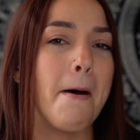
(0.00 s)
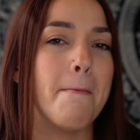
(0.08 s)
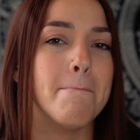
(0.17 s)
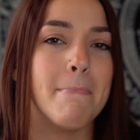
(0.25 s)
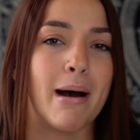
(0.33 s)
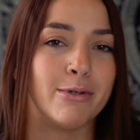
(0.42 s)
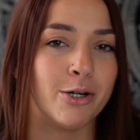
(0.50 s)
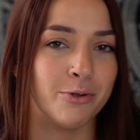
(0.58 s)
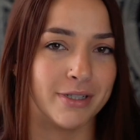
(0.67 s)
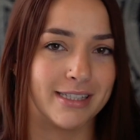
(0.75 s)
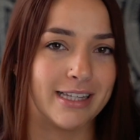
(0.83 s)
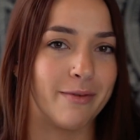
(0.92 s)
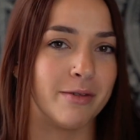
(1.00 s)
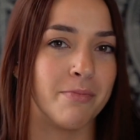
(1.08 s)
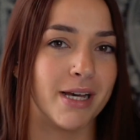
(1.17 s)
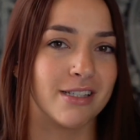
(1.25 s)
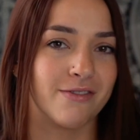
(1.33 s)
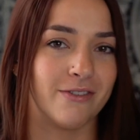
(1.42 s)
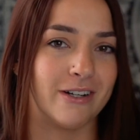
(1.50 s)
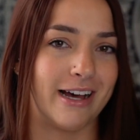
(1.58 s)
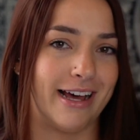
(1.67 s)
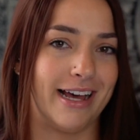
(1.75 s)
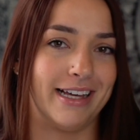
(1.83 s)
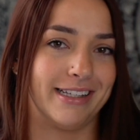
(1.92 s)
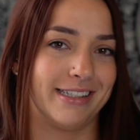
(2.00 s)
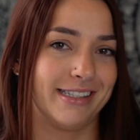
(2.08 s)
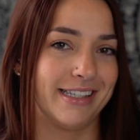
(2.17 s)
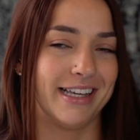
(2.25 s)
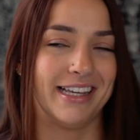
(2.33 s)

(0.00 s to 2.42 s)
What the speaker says: Mama always saves best for last.